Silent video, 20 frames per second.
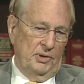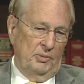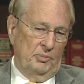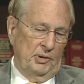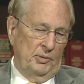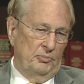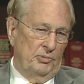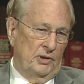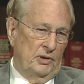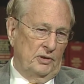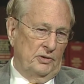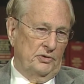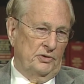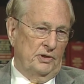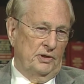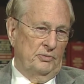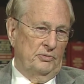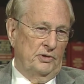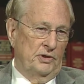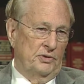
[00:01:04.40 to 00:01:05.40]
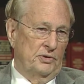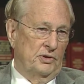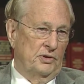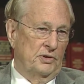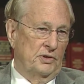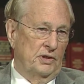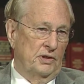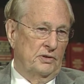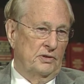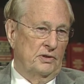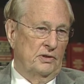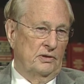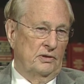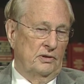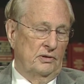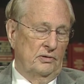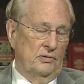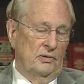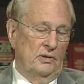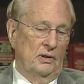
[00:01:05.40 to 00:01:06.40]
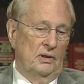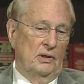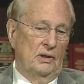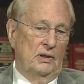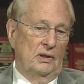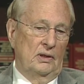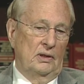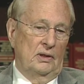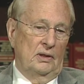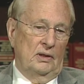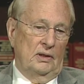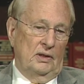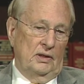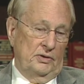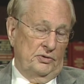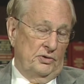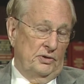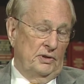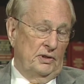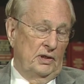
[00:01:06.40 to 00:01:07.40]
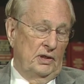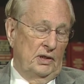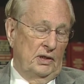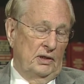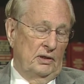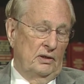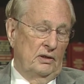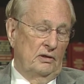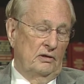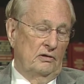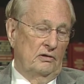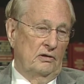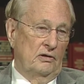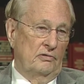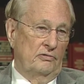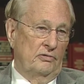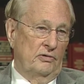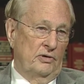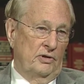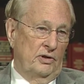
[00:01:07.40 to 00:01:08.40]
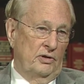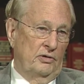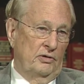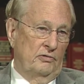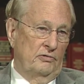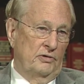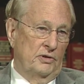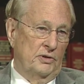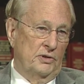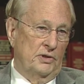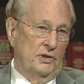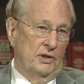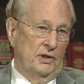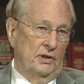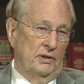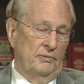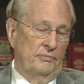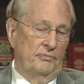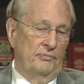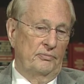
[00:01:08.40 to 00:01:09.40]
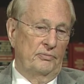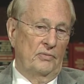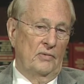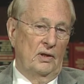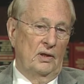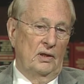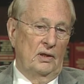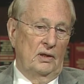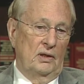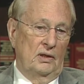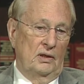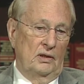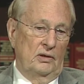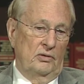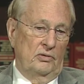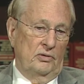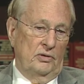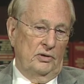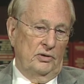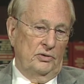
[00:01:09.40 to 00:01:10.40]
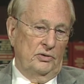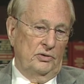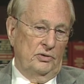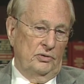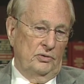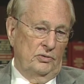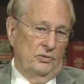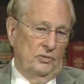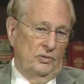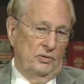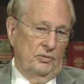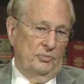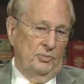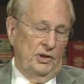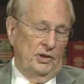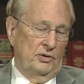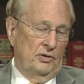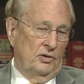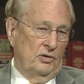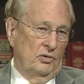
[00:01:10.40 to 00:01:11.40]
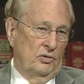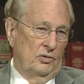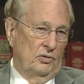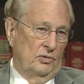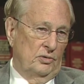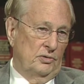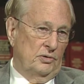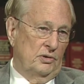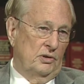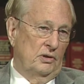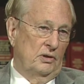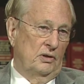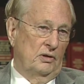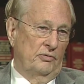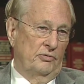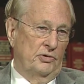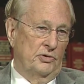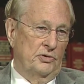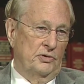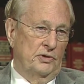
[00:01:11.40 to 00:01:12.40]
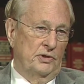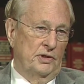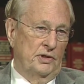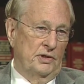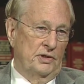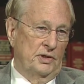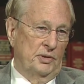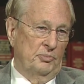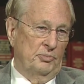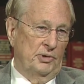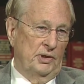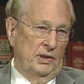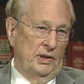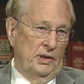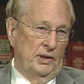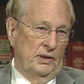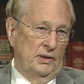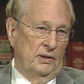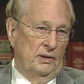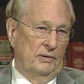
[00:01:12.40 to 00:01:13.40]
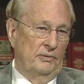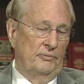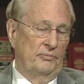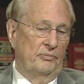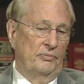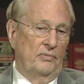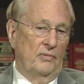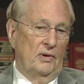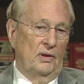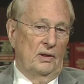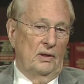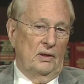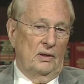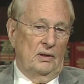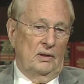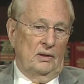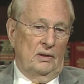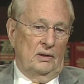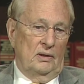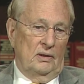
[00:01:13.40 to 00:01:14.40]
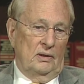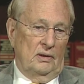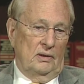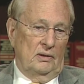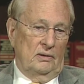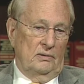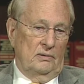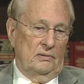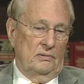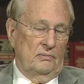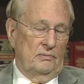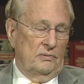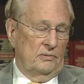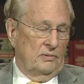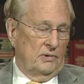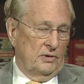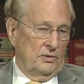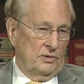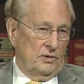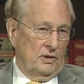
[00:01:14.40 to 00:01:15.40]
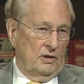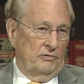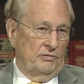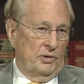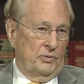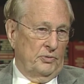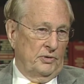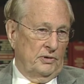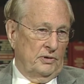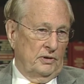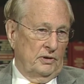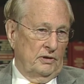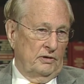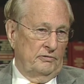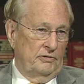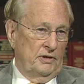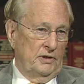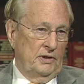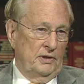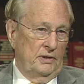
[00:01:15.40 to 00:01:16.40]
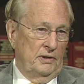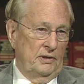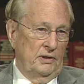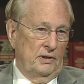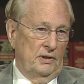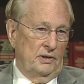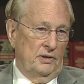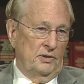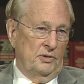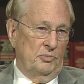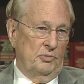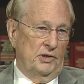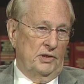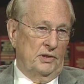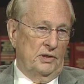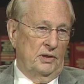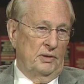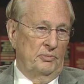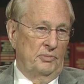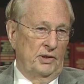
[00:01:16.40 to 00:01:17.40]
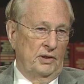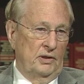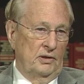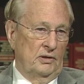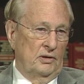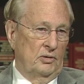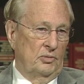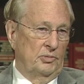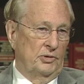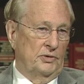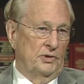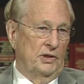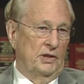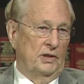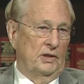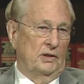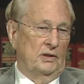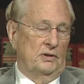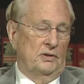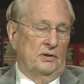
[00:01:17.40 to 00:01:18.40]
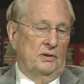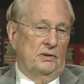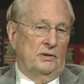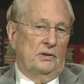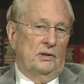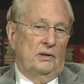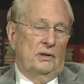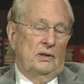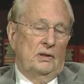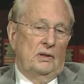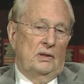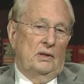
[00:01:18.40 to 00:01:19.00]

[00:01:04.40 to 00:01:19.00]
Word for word: a public policy research institute as a need for the university in order to meet the goals of the strategic plan, uh, discovery with delivery, and especially meeting global challenges.